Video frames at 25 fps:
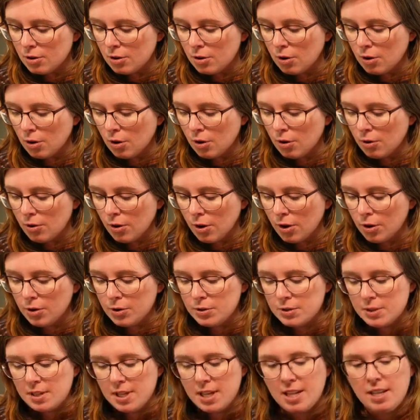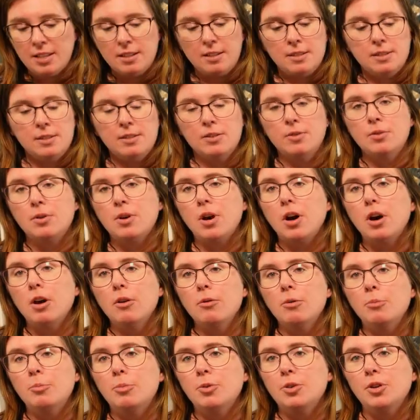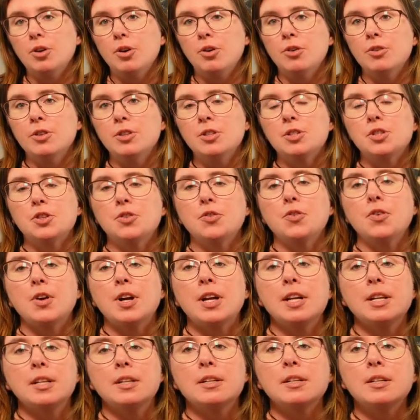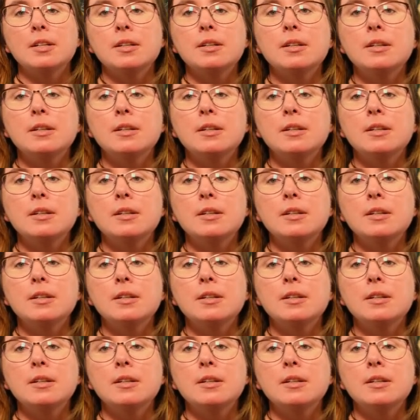Goro's Kid Silk. I will put it on the screen.